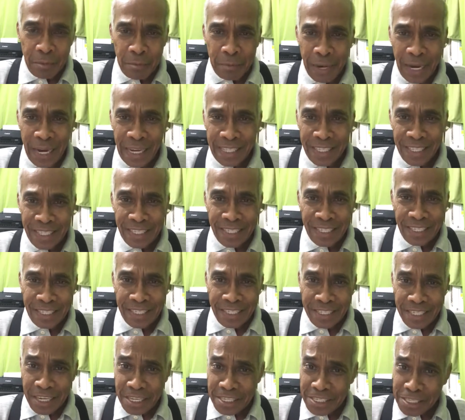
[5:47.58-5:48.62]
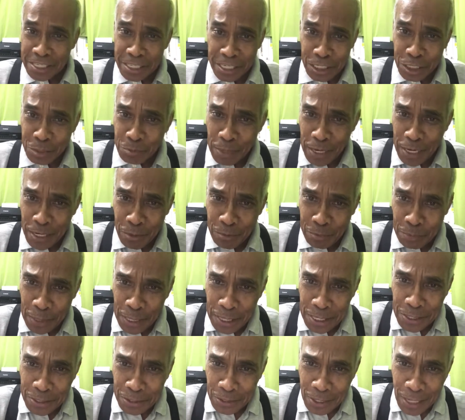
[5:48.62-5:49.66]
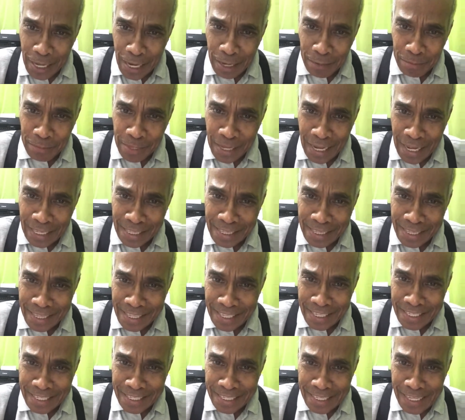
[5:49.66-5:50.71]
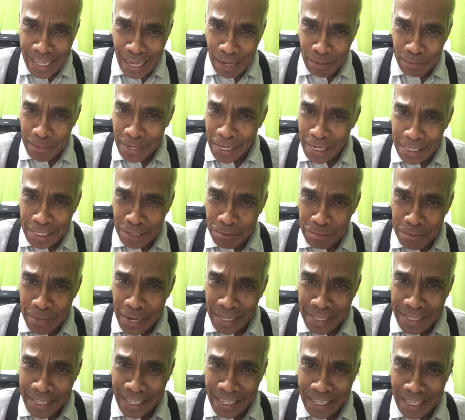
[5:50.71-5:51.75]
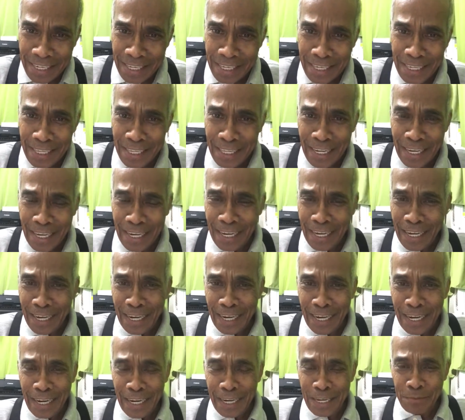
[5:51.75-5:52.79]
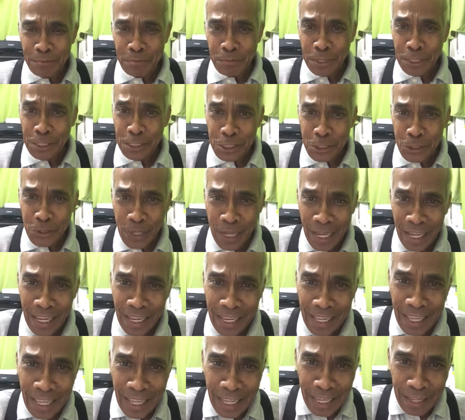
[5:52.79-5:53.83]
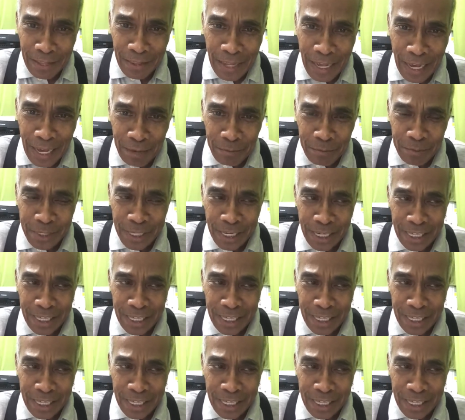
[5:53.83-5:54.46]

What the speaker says: But this is just my opinion. I'm not a medical personnel, and I